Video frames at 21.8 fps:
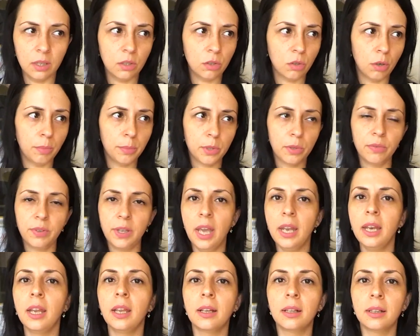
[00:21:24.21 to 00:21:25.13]
in terms of
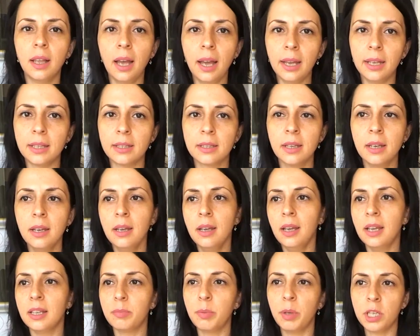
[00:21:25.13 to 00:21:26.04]
gaining clients,
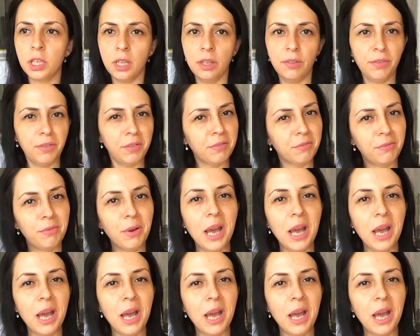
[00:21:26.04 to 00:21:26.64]
especially